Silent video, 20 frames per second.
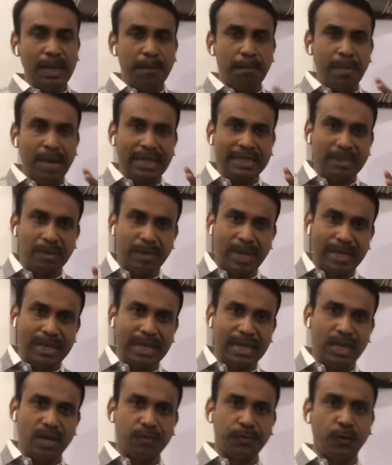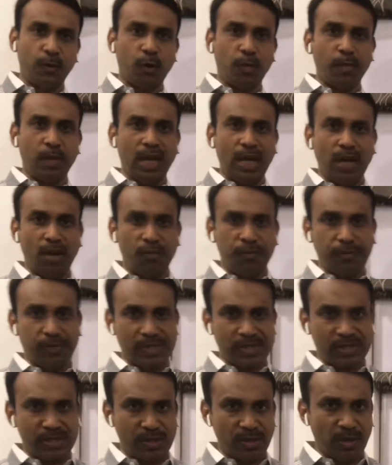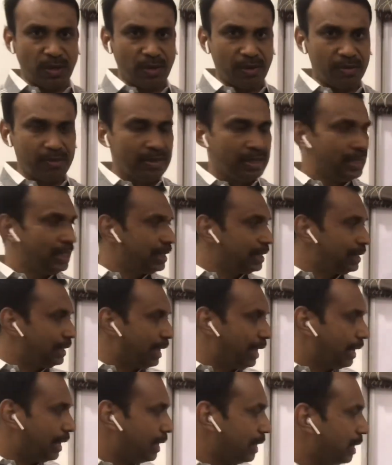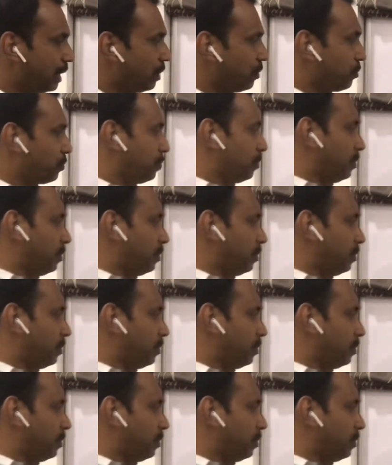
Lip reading: mathematical formula of first law, then